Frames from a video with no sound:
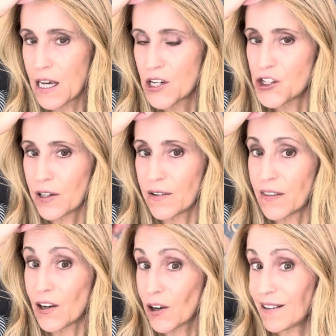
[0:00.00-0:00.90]
She
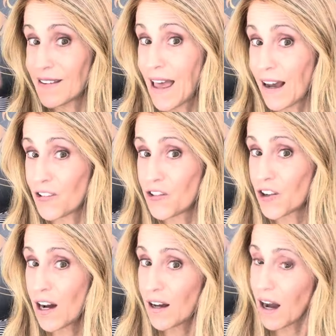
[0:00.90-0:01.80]
there is
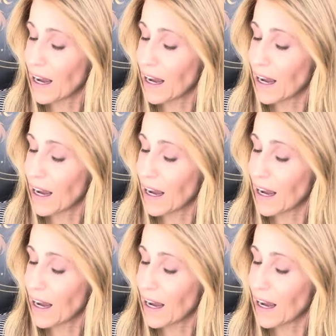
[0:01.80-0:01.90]
extra. I